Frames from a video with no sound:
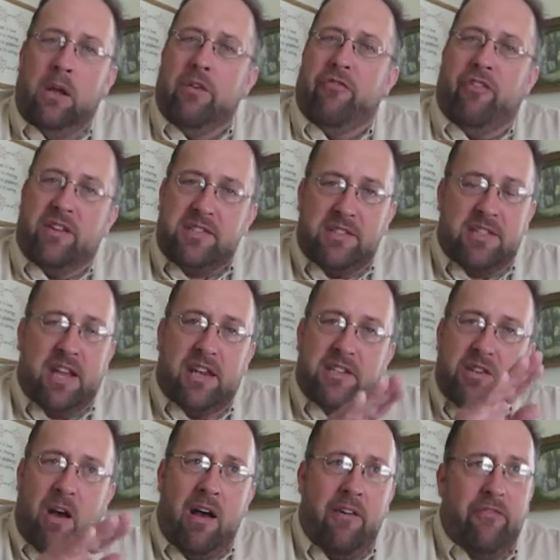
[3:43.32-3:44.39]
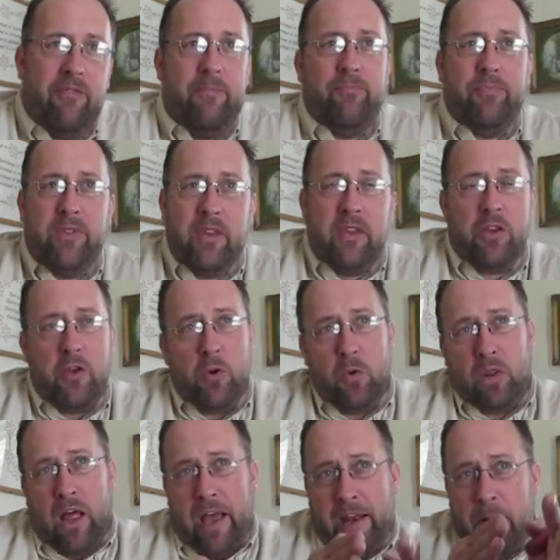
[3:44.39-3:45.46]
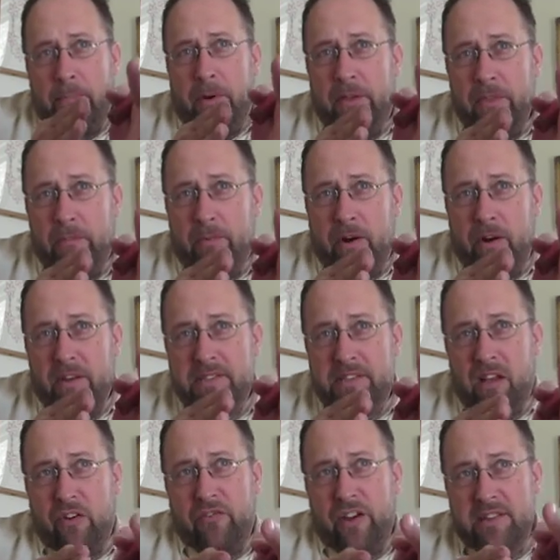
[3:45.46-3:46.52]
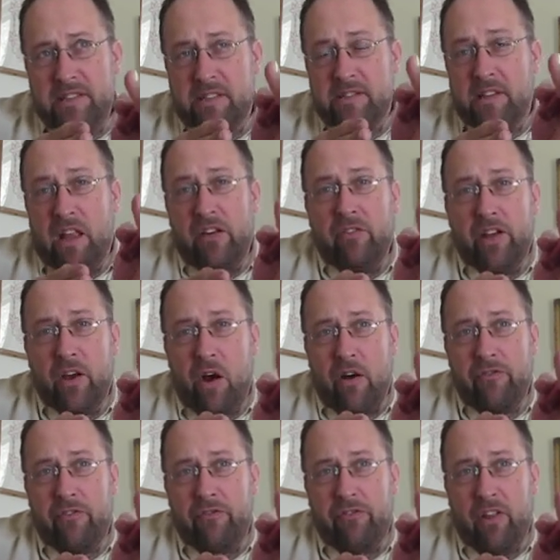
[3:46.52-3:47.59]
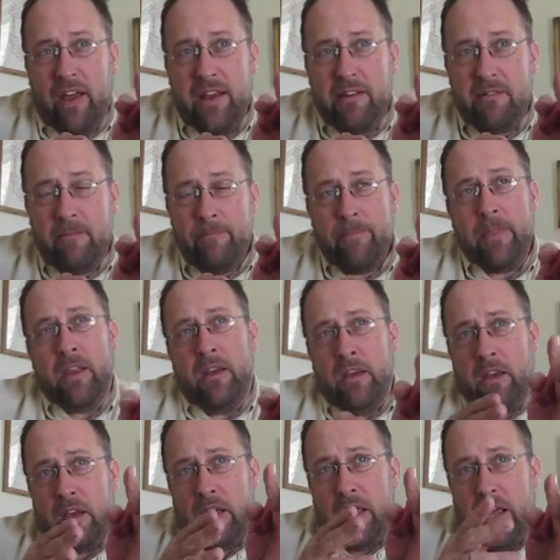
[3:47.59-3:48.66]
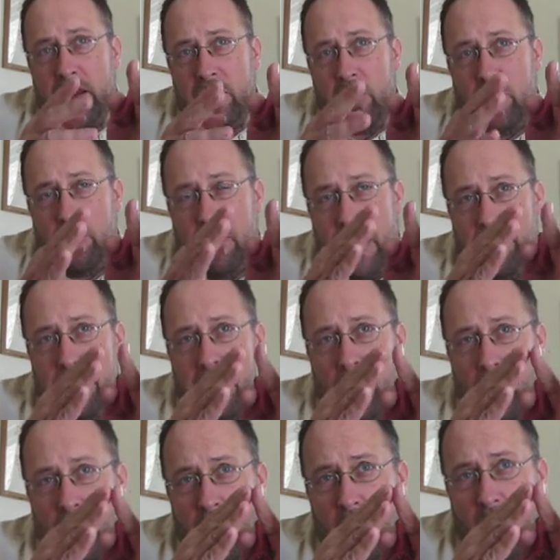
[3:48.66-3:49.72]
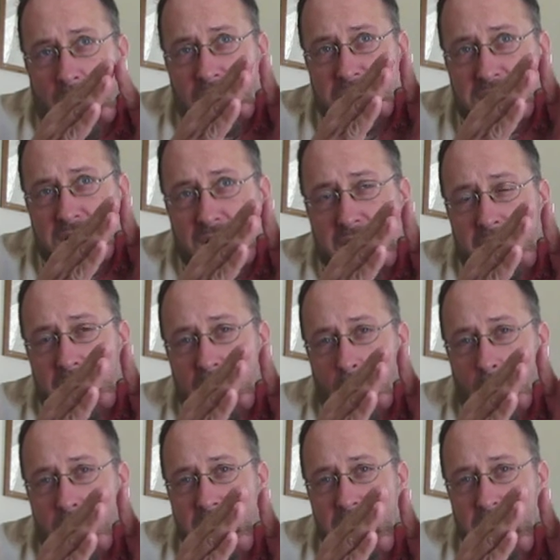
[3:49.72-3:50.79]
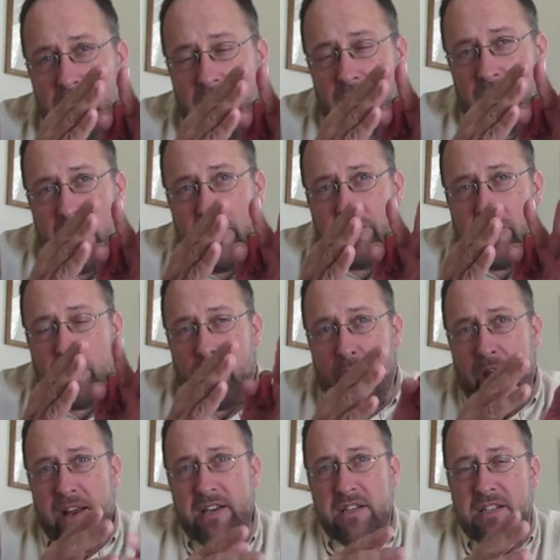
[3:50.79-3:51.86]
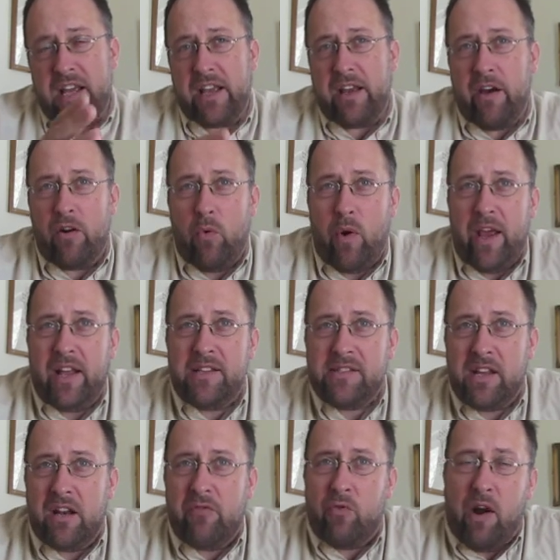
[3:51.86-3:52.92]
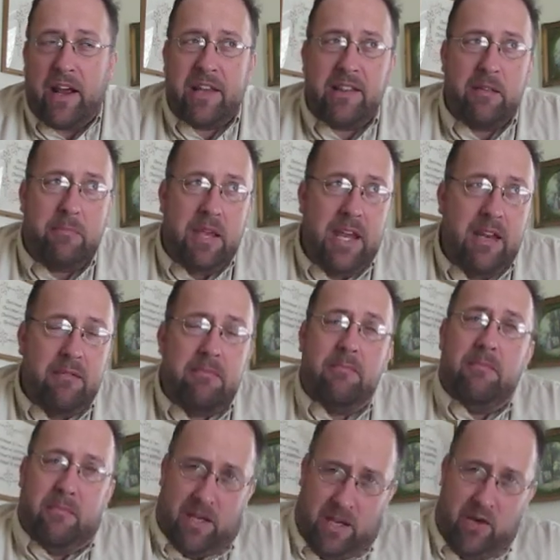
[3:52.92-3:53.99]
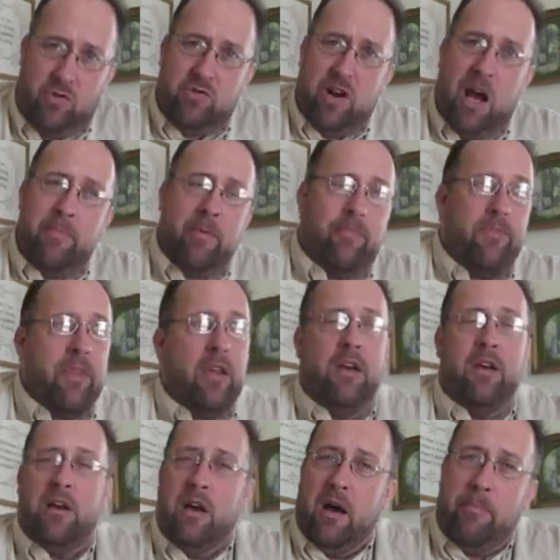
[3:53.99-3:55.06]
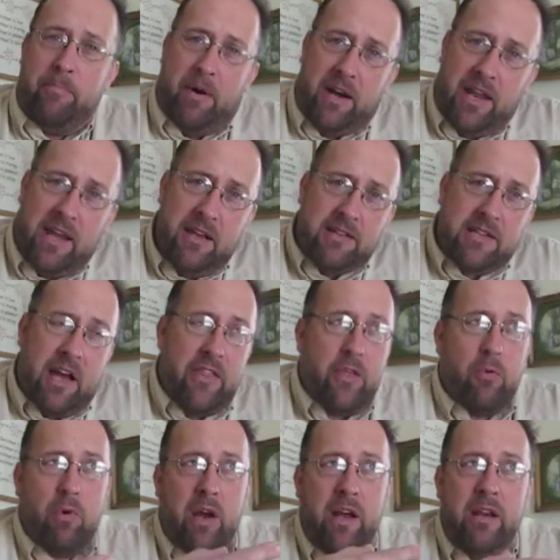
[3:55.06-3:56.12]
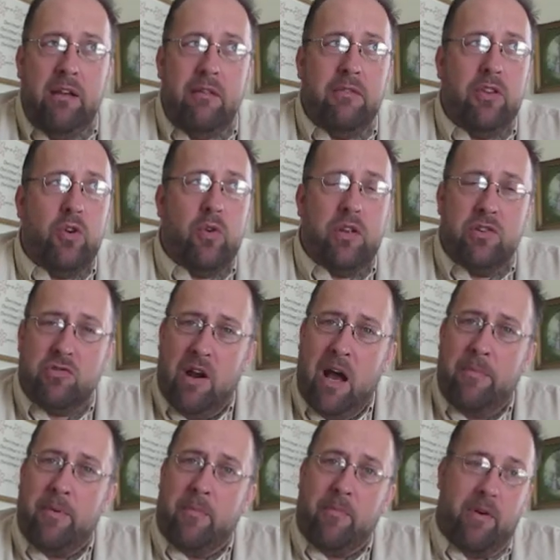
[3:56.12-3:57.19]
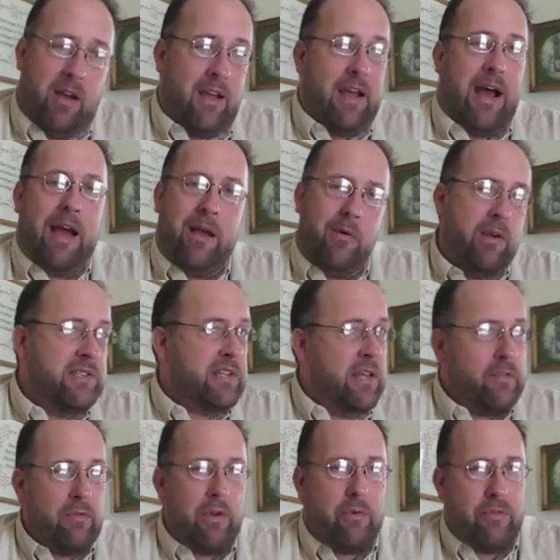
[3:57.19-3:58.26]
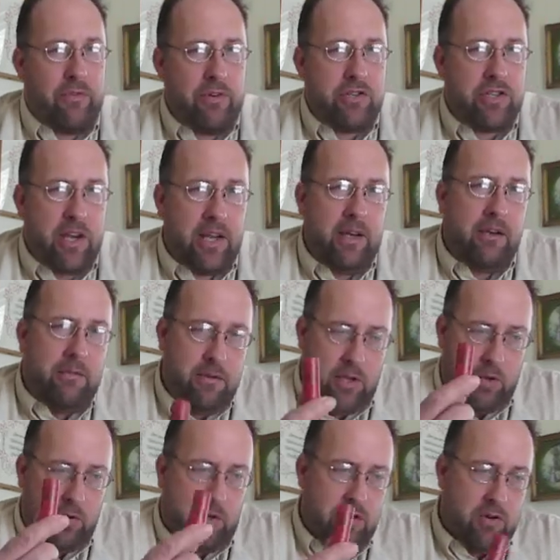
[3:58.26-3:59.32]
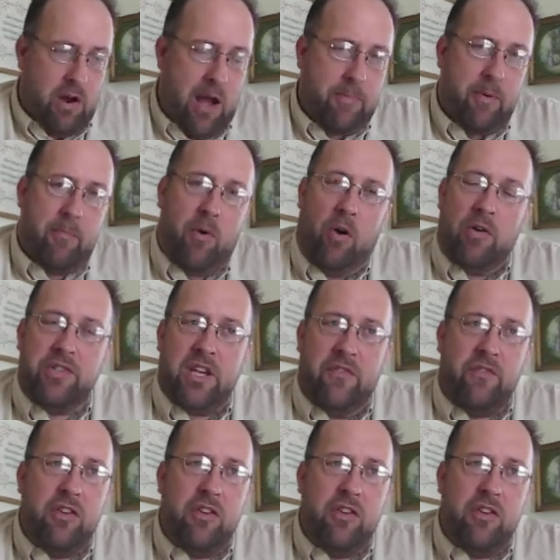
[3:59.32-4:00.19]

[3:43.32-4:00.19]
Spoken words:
Pheasant takes off, you line up on the bird itself as it's leveling off in flight, and you maybe go to just a little to the left or the right to take out a wing instead of wrecking the meat, and you drop him. A bunny is on the run, you can drop him. A coyote is on the run with your chicken, you can drop him. All you have to